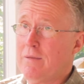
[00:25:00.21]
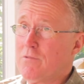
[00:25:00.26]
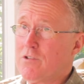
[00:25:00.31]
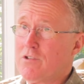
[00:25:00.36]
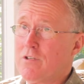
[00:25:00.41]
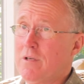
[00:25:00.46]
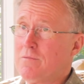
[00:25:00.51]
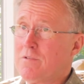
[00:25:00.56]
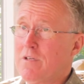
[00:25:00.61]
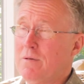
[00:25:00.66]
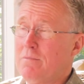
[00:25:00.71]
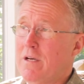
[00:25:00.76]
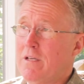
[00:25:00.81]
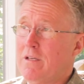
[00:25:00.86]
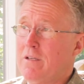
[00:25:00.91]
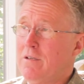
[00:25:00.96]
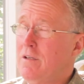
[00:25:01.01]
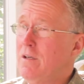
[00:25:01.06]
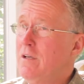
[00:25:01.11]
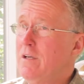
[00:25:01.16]
the same time I
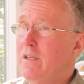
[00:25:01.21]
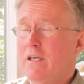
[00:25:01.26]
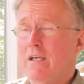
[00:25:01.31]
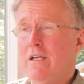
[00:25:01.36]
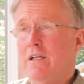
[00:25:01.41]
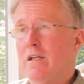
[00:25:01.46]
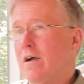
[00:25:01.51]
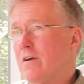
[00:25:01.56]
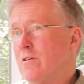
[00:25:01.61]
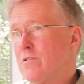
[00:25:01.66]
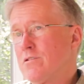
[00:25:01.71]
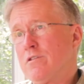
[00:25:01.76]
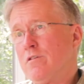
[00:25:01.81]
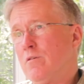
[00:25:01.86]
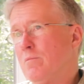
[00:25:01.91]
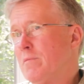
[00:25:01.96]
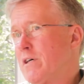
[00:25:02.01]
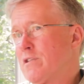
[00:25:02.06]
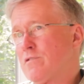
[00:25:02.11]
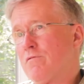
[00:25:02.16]
did. He and I are
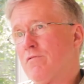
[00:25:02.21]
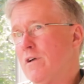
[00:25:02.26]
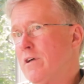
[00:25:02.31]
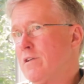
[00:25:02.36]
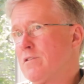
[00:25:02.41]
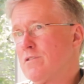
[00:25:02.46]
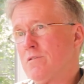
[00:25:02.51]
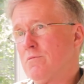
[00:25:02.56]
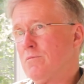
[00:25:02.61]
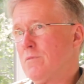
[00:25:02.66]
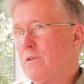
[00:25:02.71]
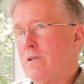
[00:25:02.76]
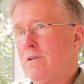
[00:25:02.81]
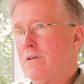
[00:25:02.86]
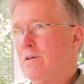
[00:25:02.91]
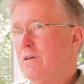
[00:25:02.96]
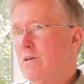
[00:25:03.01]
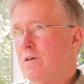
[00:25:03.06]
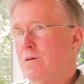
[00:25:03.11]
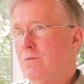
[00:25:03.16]
still best friends, and
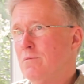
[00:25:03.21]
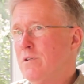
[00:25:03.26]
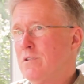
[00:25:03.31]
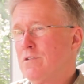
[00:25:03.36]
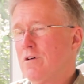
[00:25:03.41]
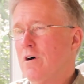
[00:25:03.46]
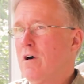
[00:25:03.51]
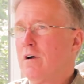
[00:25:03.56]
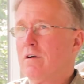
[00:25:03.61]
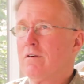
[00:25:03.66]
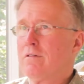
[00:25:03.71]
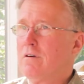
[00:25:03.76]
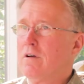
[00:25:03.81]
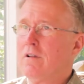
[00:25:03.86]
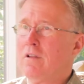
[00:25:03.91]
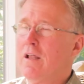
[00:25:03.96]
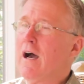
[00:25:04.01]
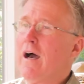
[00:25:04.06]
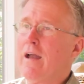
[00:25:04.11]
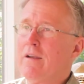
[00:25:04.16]
we talk a
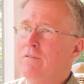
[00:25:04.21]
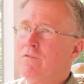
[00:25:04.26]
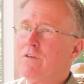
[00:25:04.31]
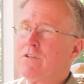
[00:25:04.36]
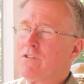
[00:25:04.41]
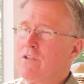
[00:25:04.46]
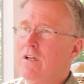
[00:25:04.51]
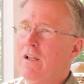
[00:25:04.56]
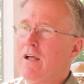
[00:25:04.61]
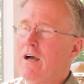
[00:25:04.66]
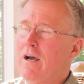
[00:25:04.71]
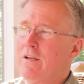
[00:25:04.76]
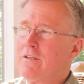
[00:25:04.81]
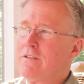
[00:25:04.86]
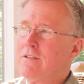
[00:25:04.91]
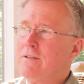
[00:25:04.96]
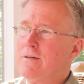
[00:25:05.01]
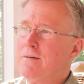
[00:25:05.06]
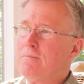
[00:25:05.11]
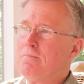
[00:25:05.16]
lot and visit a lot,
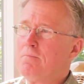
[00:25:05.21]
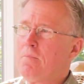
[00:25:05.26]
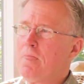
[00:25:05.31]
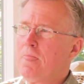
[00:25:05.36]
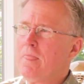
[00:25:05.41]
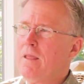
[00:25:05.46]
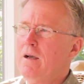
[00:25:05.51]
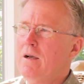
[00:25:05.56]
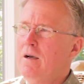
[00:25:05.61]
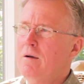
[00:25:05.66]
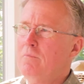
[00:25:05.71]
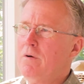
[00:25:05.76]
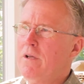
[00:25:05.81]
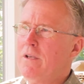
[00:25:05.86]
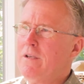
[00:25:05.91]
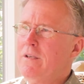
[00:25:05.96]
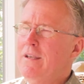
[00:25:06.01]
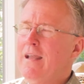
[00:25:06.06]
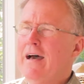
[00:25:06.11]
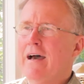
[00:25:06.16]

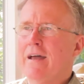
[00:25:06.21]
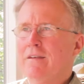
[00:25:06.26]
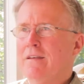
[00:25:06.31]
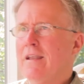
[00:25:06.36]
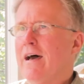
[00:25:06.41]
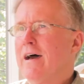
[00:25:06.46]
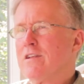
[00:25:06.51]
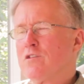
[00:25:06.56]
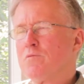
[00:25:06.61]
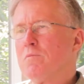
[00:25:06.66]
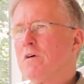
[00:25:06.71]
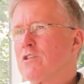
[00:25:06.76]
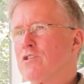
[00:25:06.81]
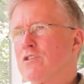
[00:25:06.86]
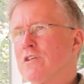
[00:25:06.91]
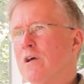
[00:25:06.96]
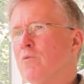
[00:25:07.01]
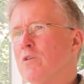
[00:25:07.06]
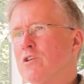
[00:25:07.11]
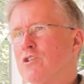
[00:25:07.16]
but not as much
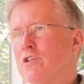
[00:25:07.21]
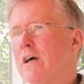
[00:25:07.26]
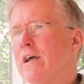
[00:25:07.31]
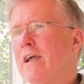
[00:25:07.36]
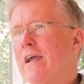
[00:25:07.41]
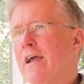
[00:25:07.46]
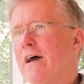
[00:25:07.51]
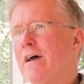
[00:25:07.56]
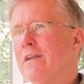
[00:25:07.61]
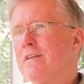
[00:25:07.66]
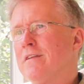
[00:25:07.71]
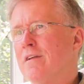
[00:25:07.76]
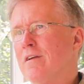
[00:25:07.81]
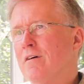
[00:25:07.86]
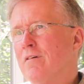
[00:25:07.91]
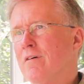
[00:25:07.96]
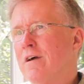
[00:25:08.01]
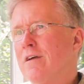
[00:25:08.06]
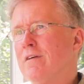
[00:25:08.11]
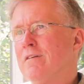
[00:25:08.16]
as I wished I had.
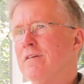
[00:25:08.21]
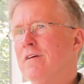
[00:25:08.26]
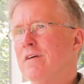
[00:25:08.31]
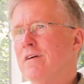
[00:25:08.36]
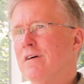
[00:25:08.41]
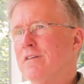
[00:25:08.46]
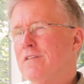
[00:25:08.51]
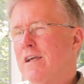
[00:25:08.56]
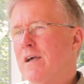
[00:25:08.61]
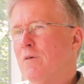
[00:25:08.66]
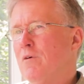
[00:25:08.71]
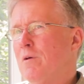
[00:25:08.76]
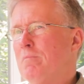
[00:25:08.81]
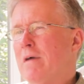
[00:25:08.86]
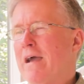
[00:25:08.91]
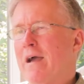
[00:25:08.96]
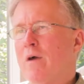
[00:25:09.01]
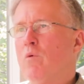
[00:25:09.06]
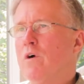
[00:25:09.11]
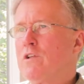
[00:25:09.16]
I think I went
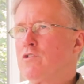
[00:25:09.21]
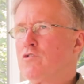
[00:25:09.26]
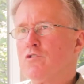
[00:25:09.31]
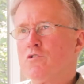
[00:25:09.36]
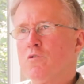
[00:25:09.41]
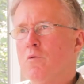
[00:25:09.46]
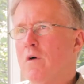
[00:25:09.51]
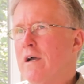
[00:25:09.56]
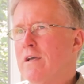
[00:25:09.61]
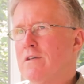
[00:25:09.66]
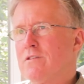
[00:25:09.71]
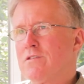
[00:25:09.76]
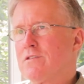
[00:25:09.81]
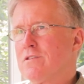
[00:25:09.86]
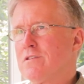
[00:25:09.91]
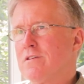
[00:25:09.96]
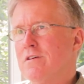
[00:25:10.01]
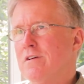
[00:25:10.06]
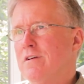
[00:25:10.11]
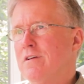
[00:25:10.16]
back once or
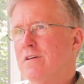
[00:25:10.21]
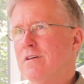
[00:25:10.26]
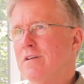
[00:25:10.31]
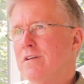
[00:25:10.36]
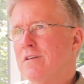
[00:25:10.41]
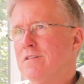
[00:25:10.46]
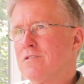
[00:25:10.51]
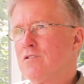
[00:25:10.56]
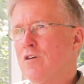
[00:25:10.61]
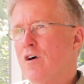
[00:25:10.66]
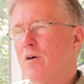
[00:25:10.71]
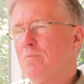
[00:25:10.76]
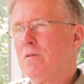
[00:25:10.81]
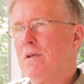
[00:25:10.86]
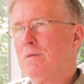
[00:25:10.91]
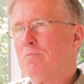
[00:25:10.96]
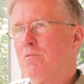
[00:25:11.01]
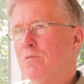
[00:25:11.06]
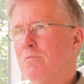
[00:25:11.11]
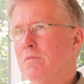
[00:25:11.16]
twice and saw
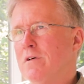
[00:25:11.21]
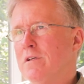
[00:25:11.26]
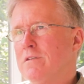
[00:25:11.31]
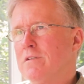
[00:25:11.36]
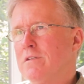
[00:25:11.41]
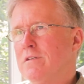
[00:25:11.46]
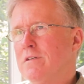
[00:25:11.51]
people, but